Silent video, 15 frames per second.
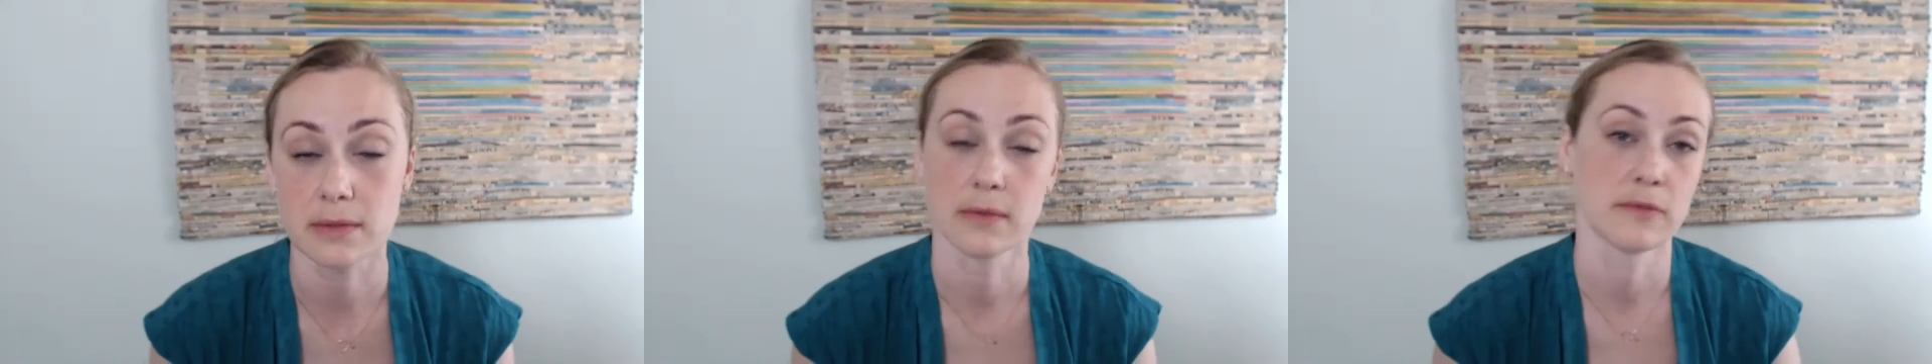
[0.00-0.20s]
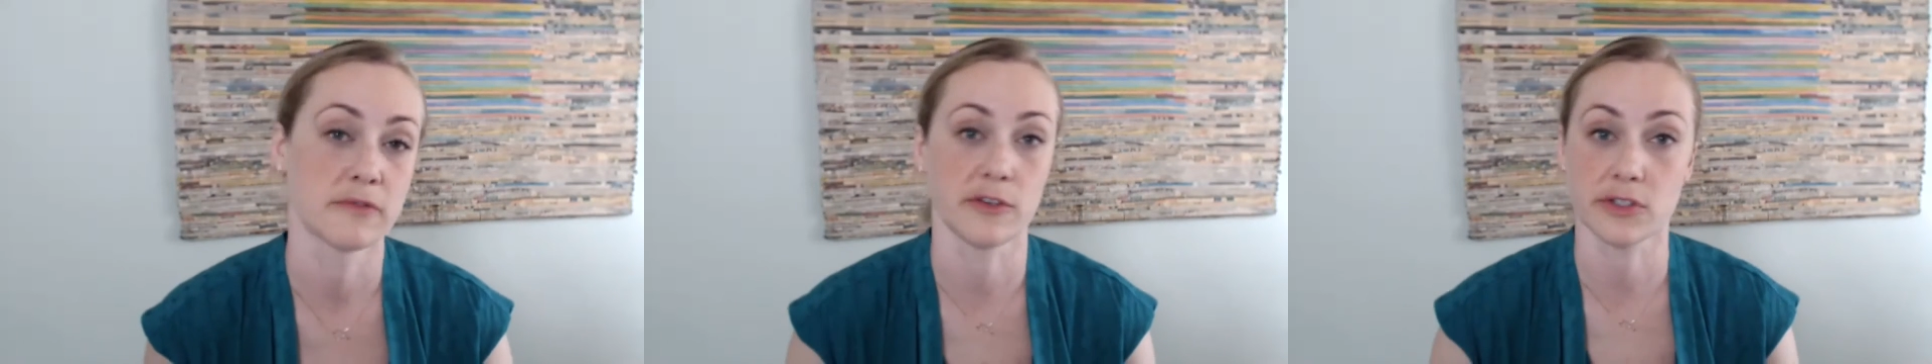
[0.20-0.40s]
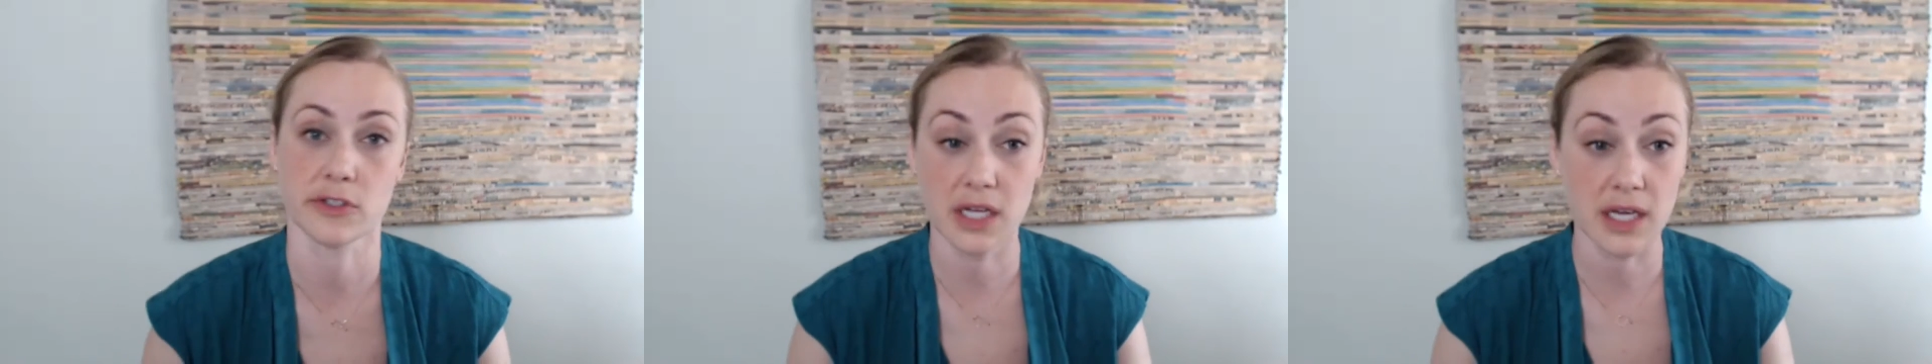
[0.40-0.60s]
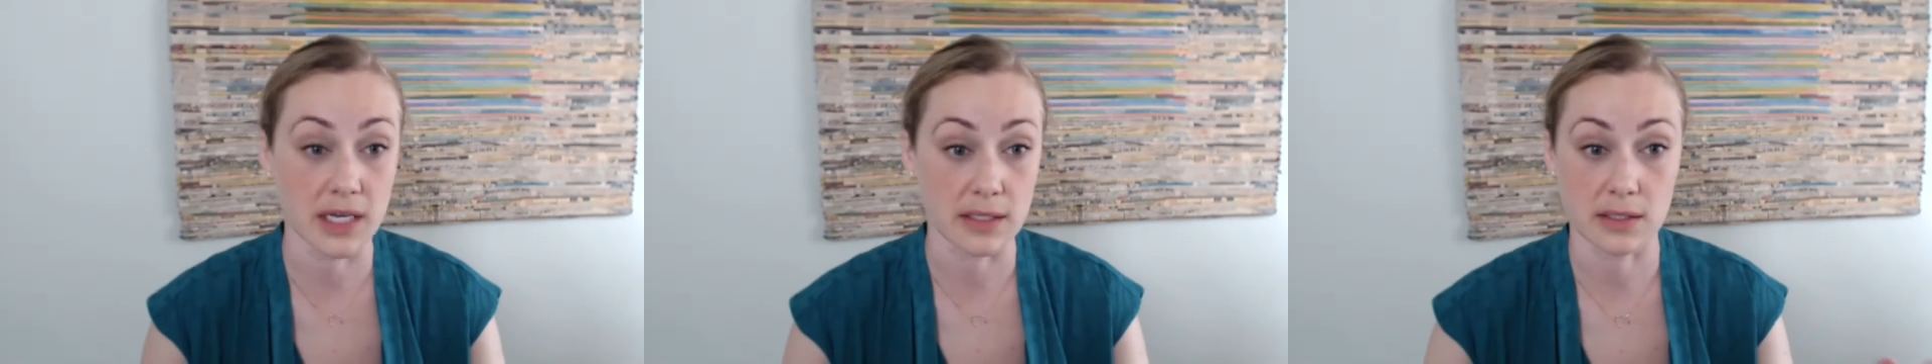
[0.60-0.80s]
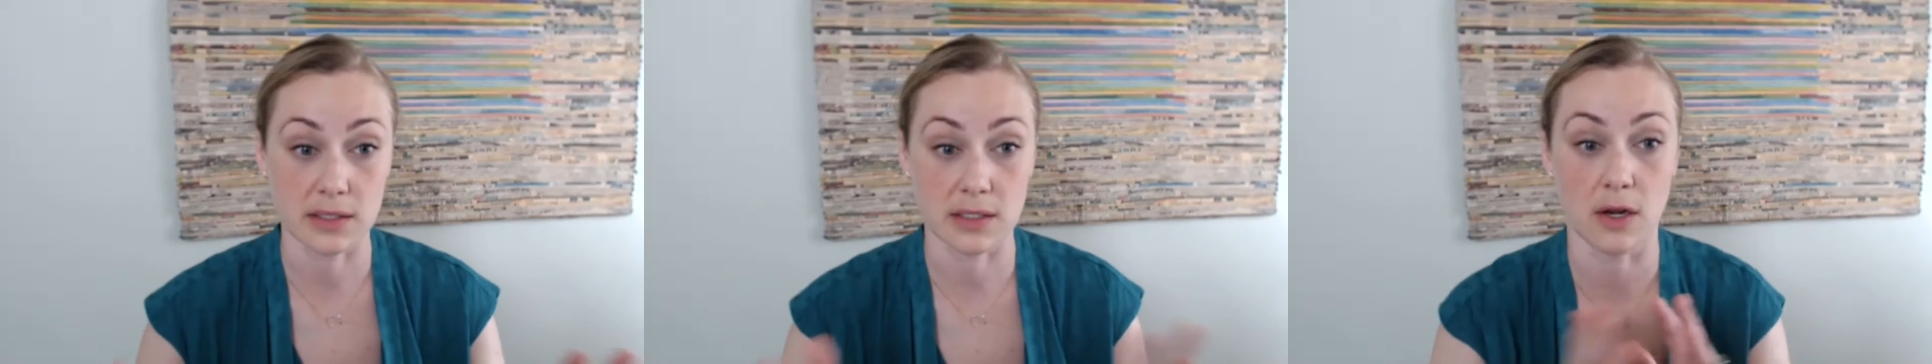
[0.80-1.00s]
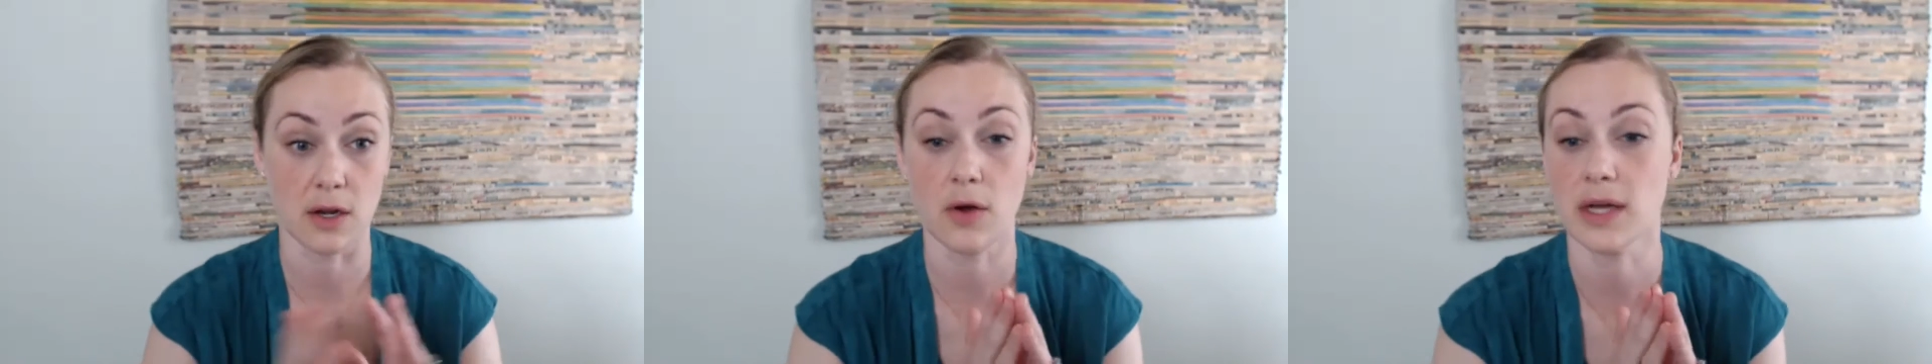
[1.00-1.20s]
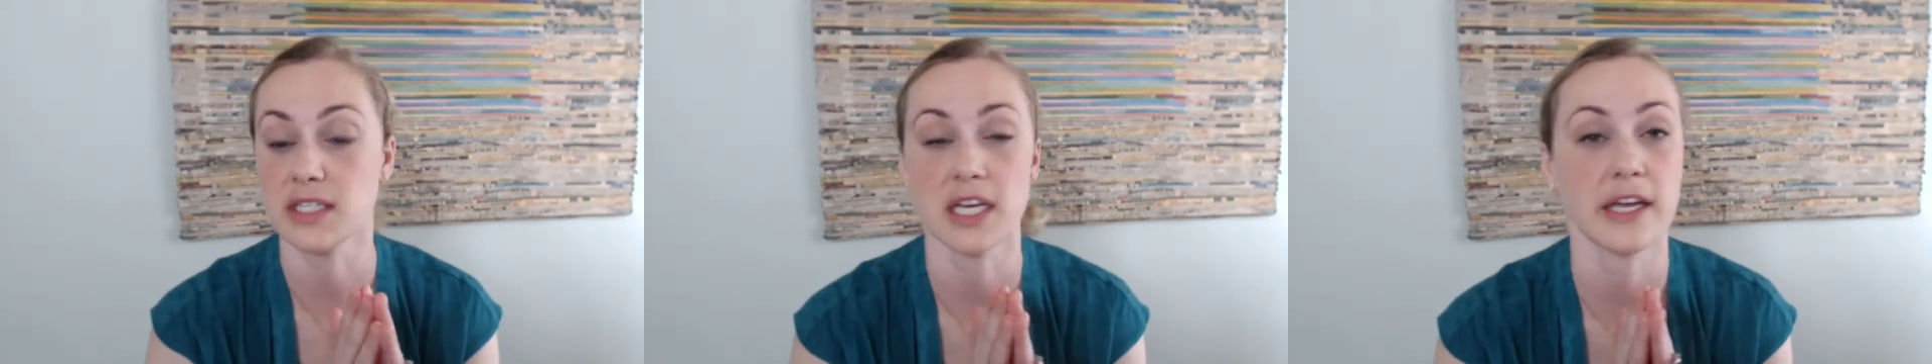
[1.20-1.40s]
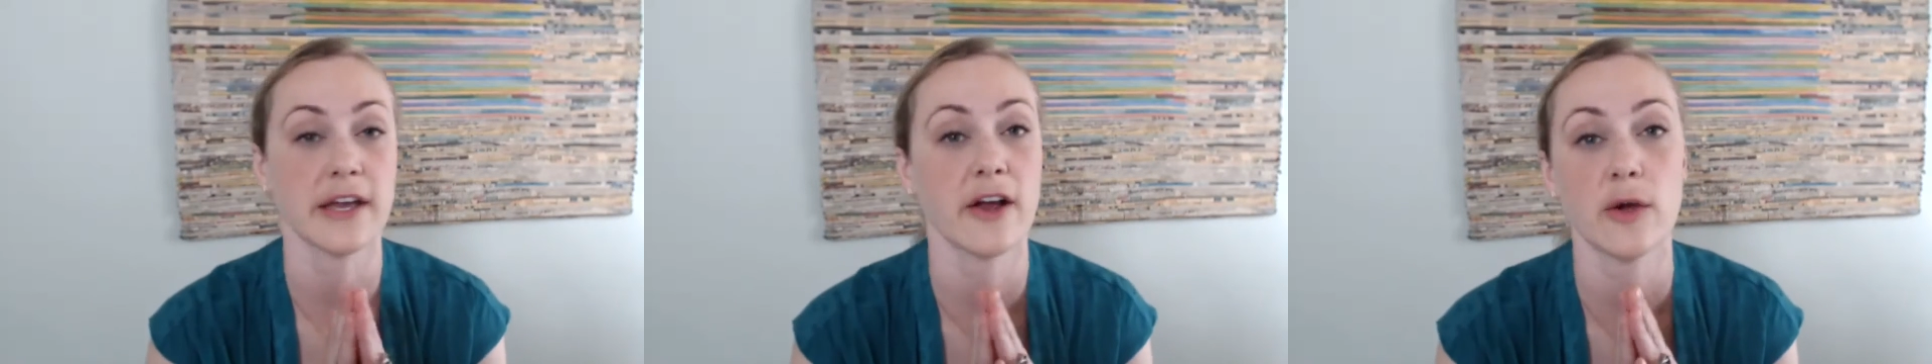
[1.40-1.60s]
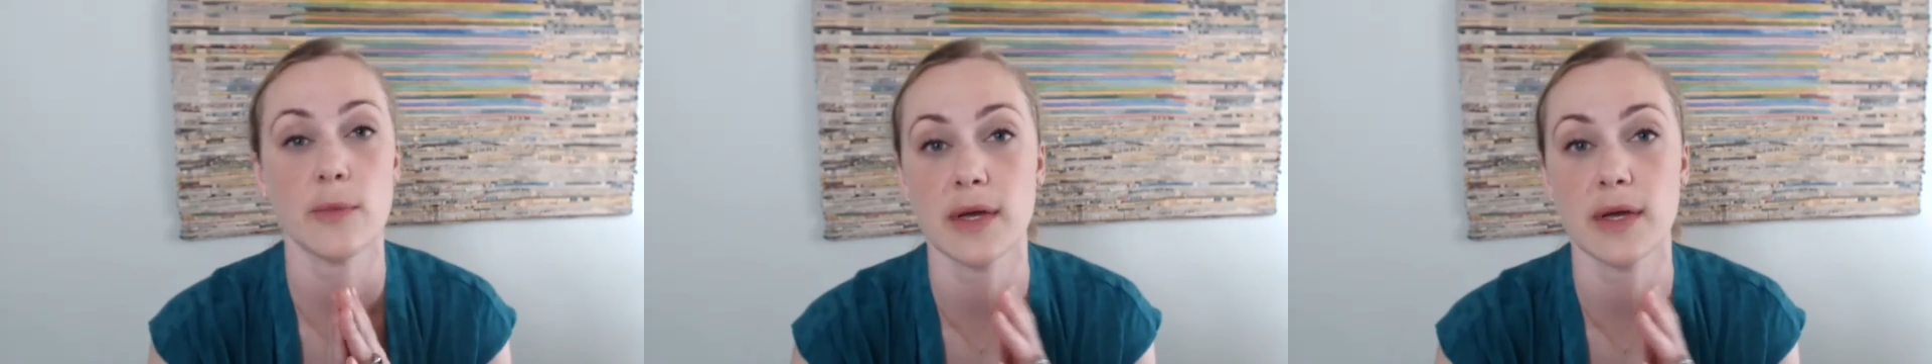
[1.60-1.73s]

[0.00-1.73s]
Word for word: Feels nice. You know, I take care of